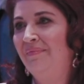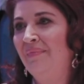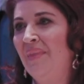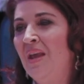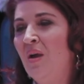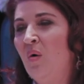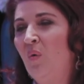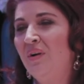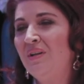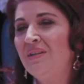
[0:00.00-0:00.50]

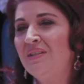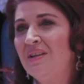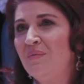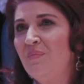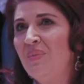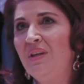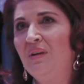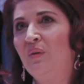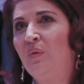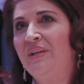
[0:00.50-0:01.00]
What are some
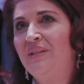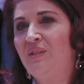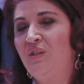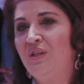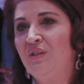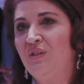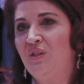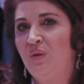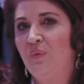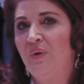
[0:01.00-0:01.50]
of the
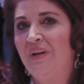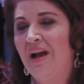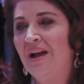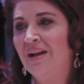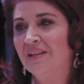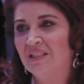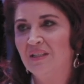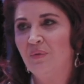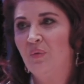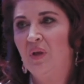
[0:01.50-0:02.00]
questions you would
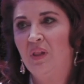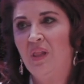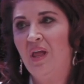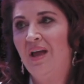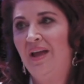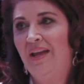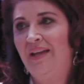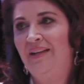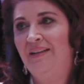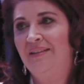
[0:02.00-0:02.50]
ask some
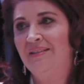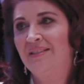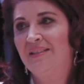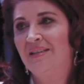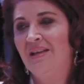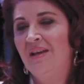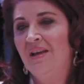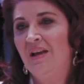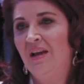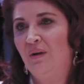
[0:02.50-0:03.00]
clients
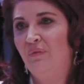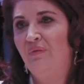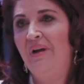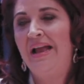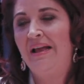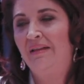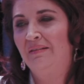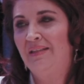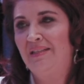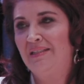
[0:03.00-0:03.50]

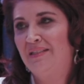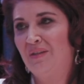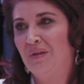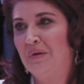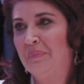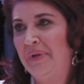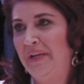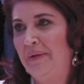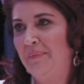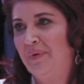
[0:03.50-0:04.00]
around this
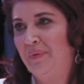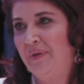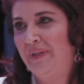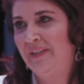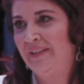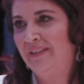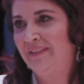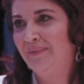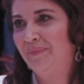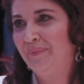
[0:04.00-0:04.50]
topic, Moana?